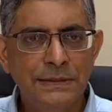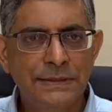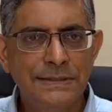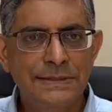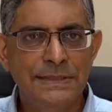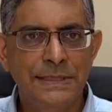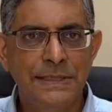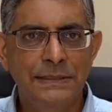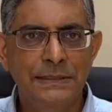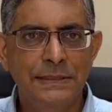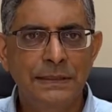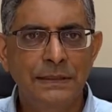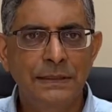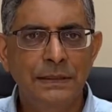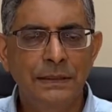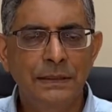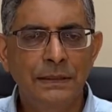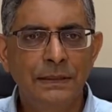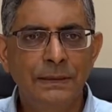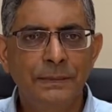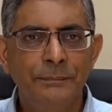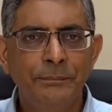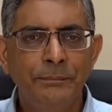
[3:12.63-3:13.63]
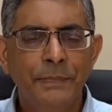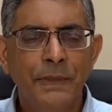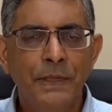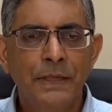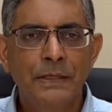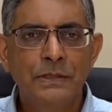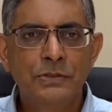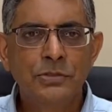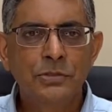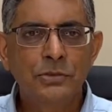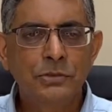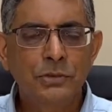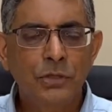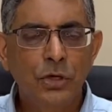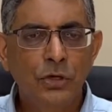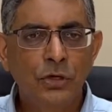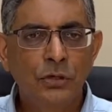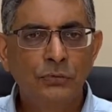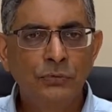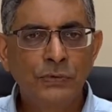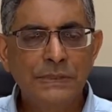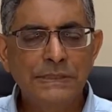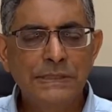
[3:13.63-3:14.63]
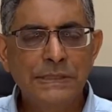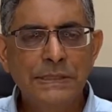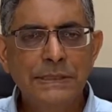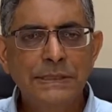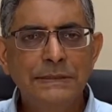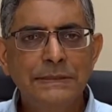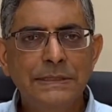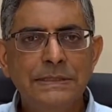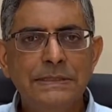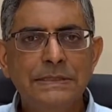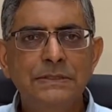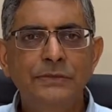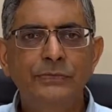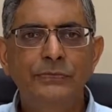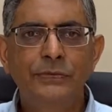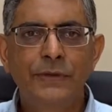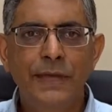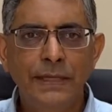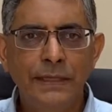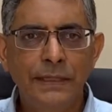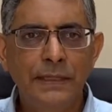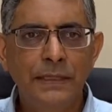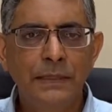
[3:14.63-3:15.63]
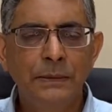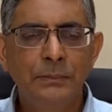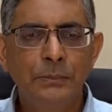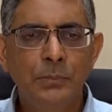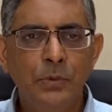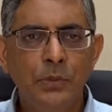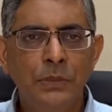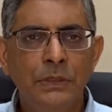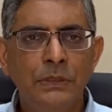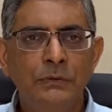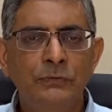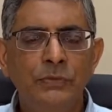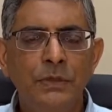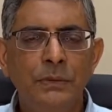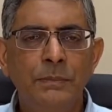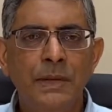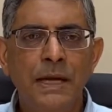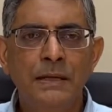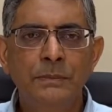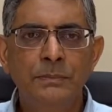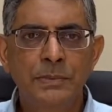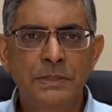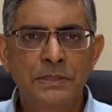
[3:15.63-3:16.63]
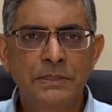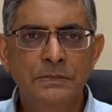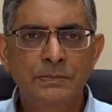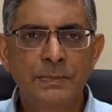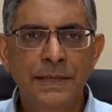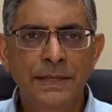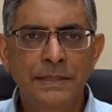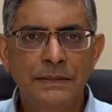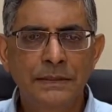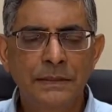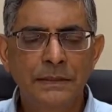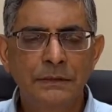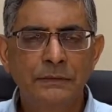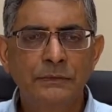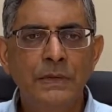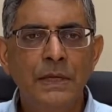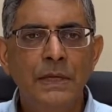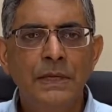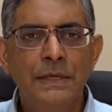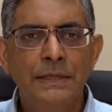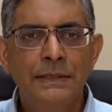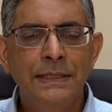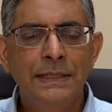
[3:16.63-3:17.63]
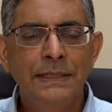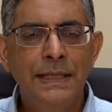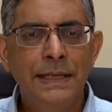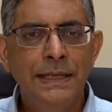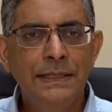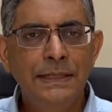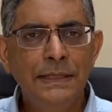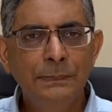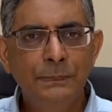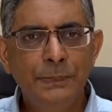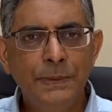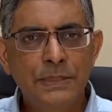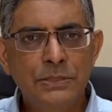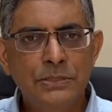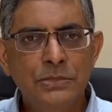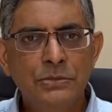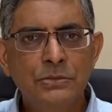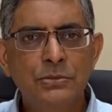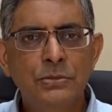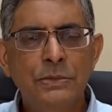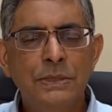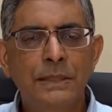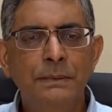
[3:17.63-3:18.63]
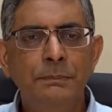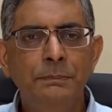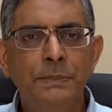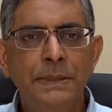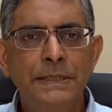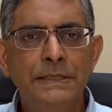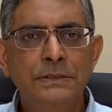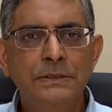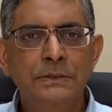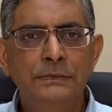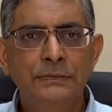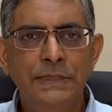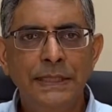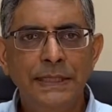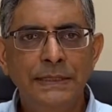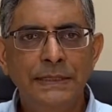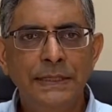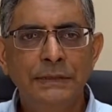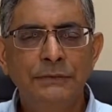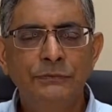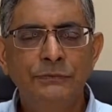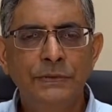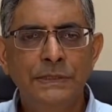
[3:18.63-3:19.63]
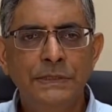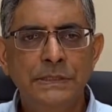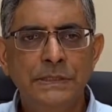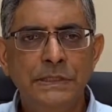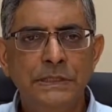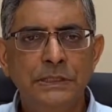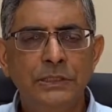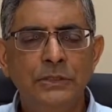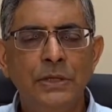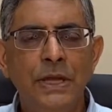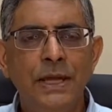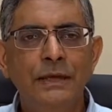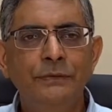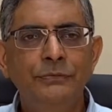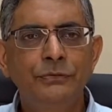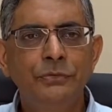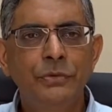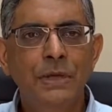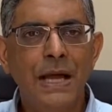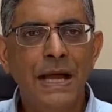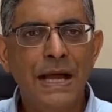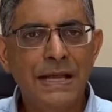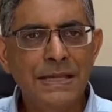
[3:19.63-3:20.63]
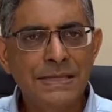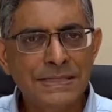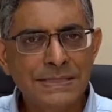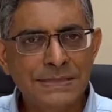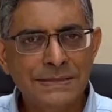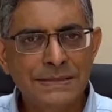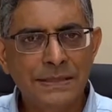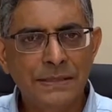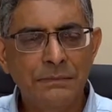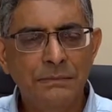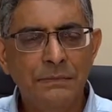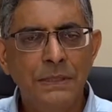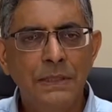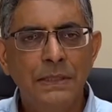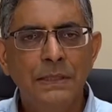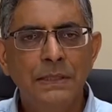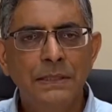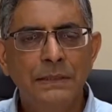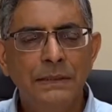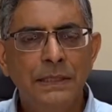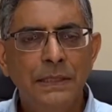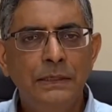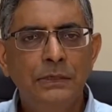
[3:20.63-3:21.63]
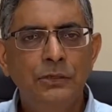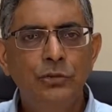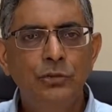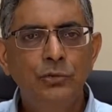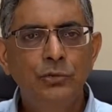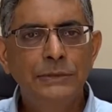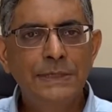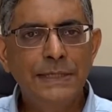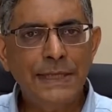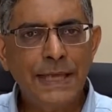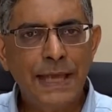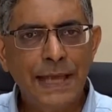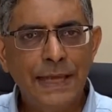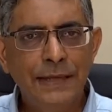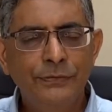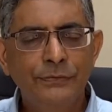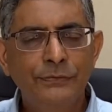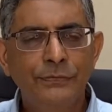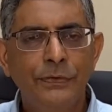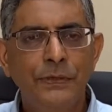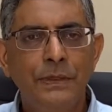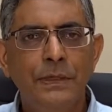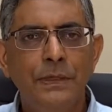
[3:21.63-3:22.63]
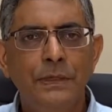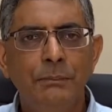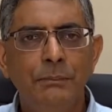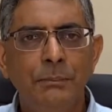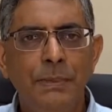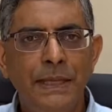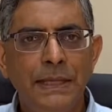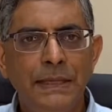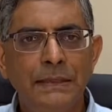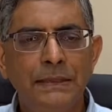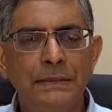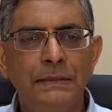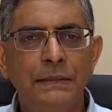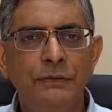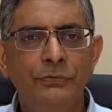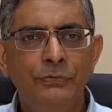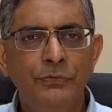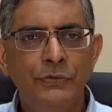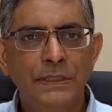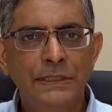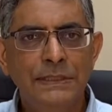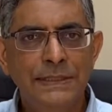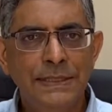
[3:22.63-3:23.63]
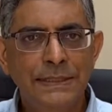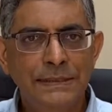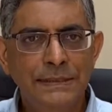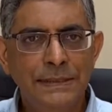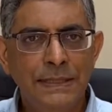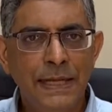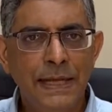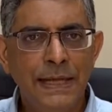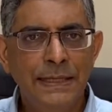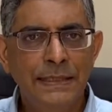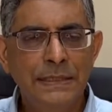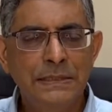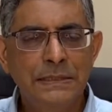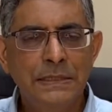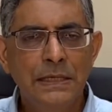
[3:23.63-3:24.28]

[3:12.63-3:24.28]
setting in. So obviously this is very important from our perspective, that any patient who complains of daytime fatigue, you have to ask them that do they have pain in the feet at night,